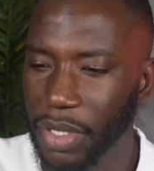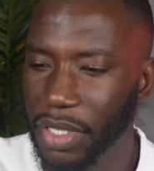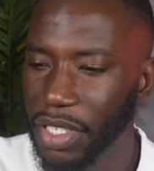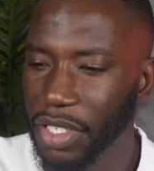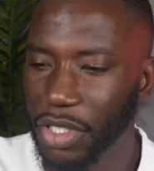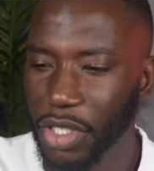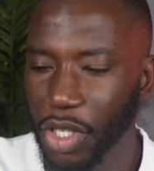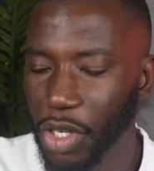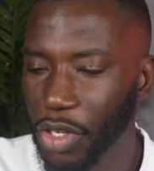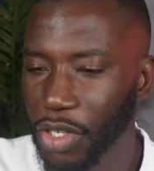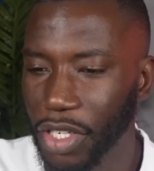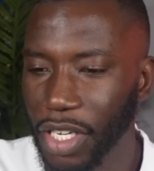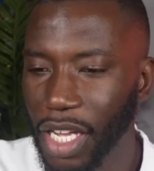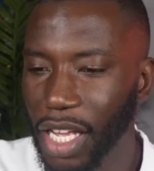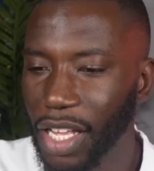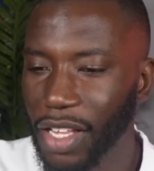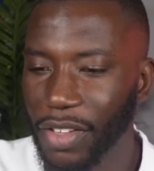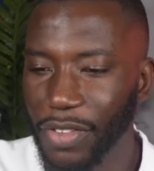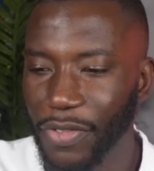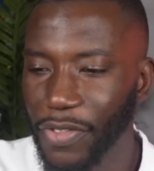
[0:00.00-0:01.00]
t-shirt
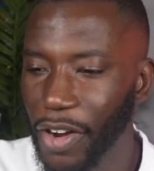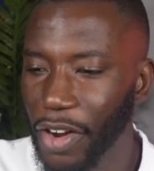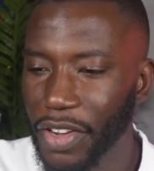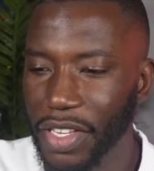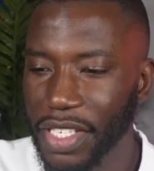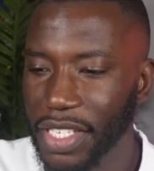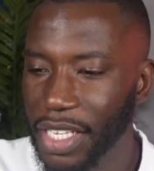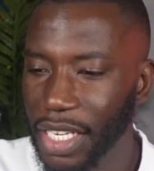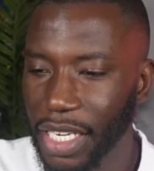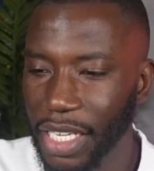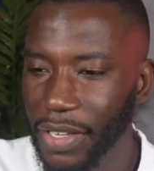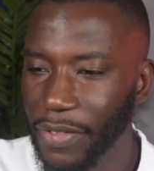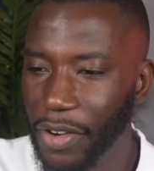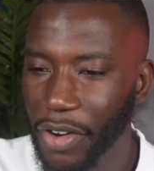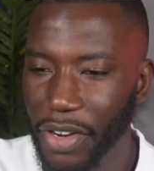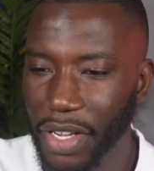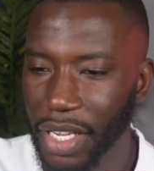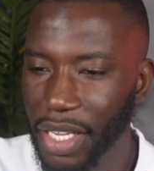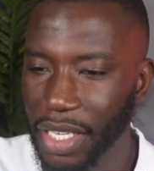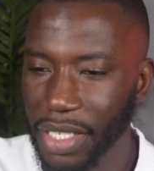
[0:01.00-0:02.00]
on. Very silly,
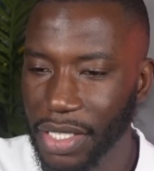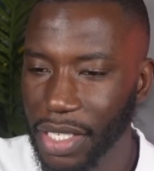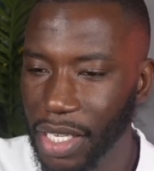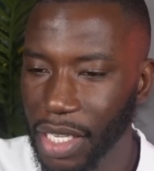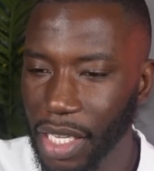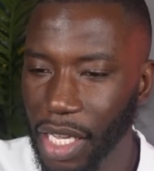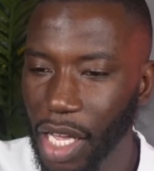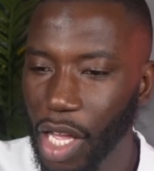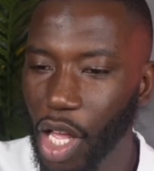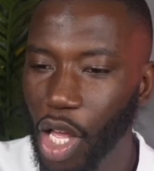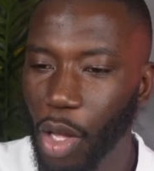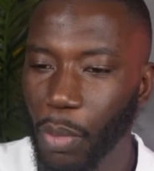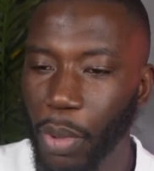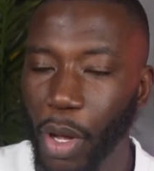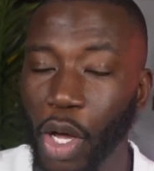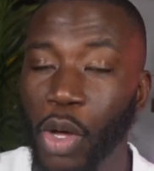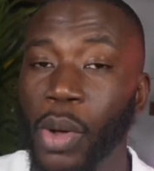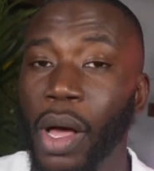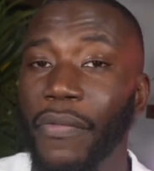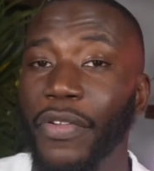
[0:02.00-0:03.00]
very easy. But
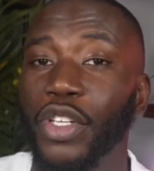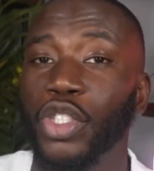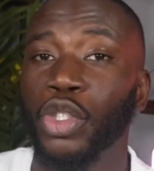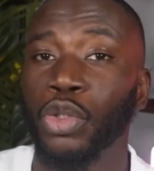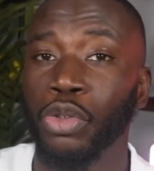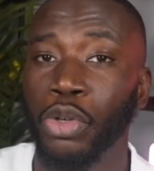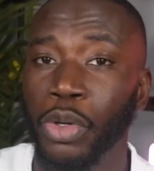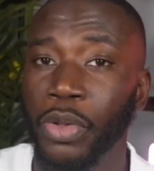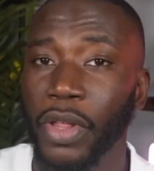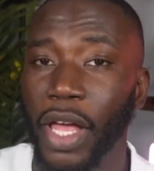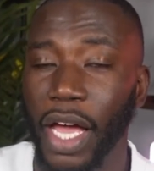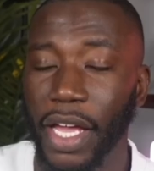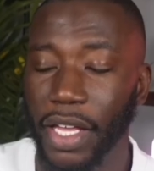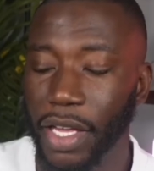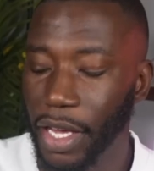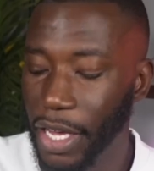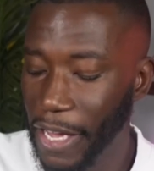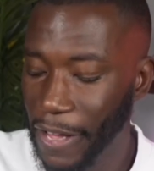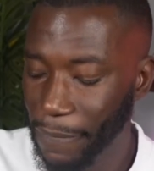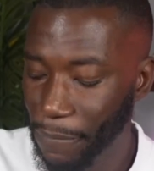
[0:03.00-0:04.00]
whoever drew that,
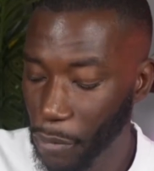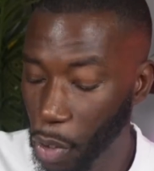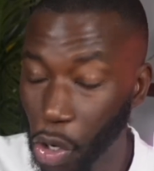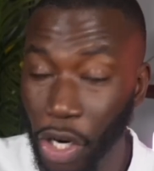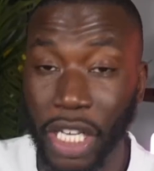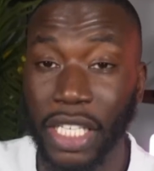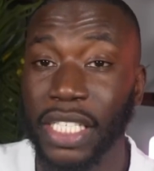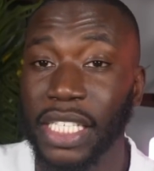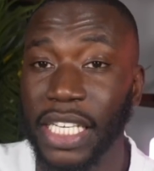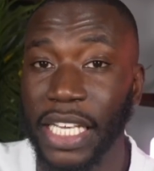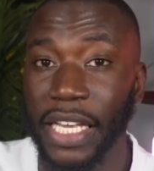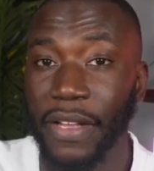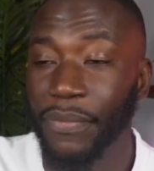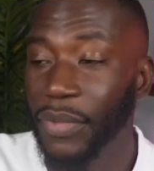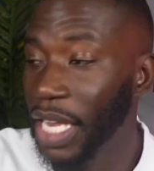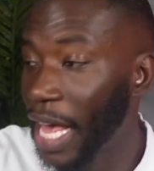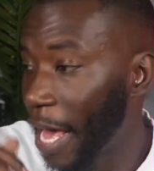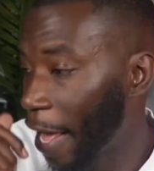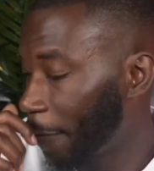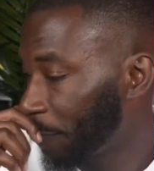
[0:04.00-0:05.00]
yeah, honestly,
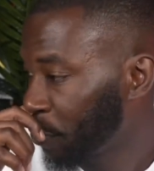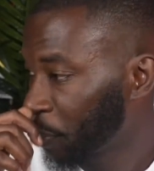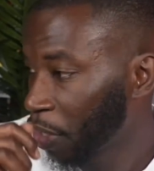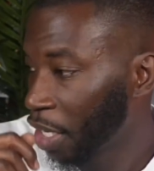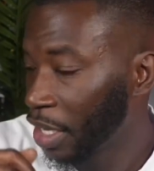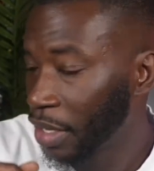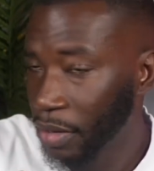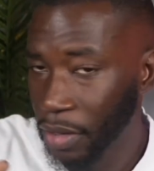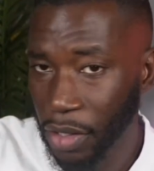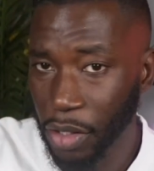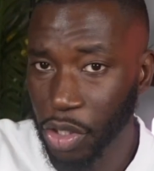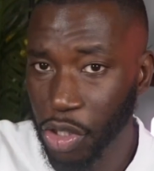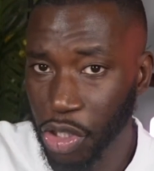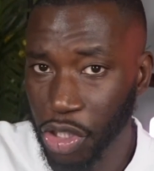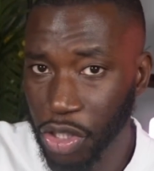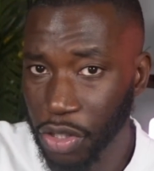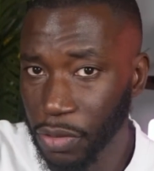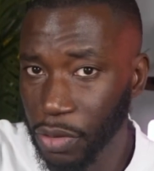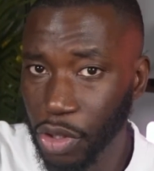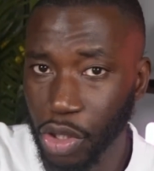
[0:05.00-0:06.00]
like,
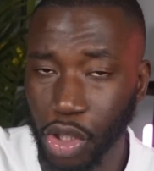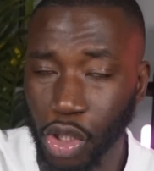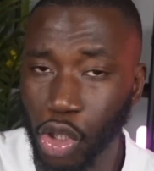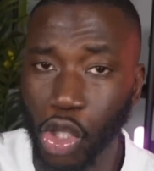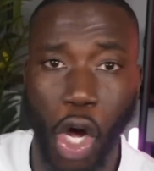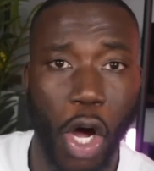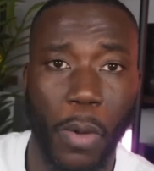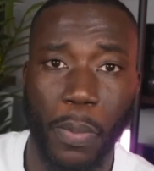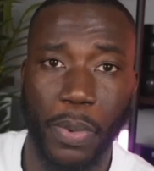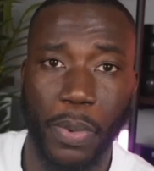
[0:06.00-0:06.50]
stop.